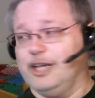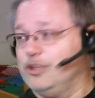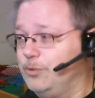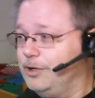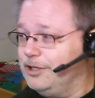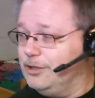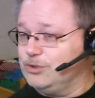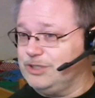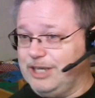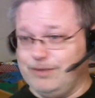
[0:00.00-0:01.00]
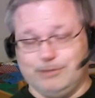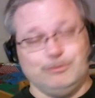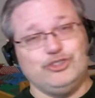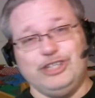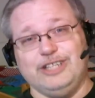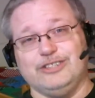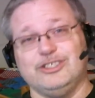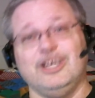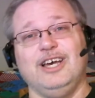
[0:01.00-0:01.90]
and the Windows 7 machines.